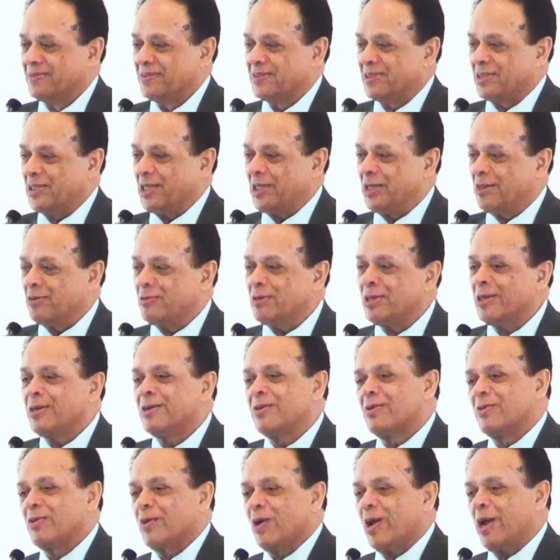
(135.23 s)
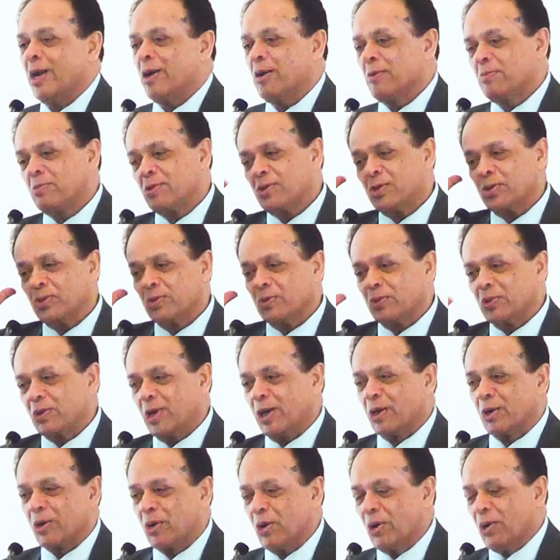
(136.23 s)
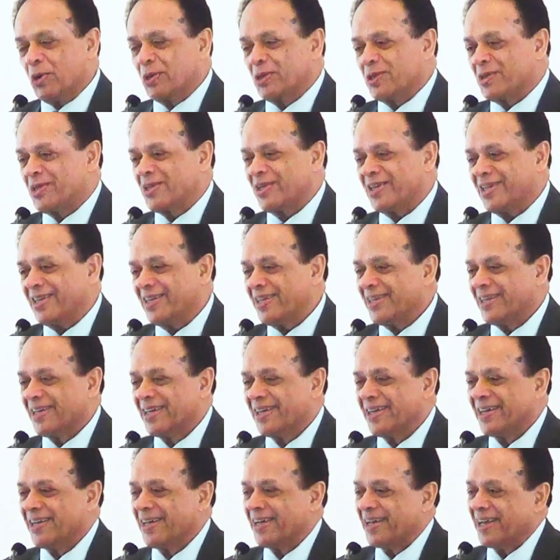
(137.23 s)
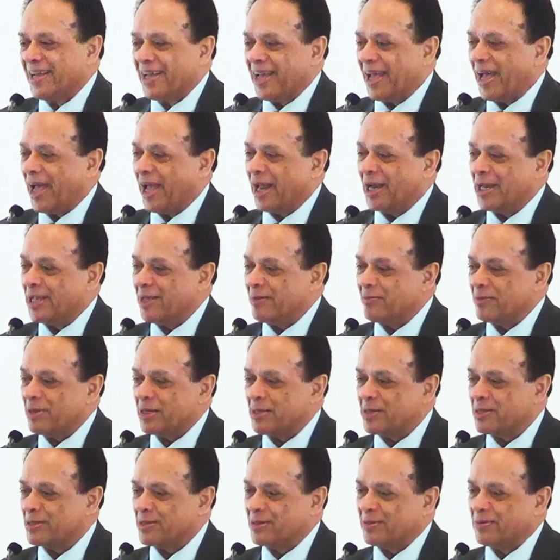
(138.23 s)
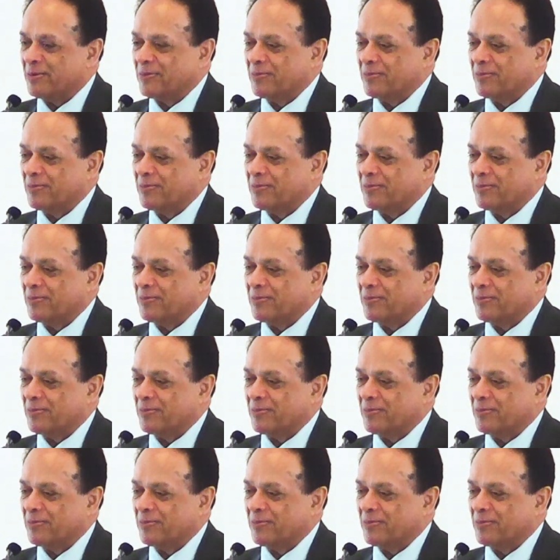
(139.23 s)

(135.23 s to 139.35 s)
See, even right up to Gangotri, and he met,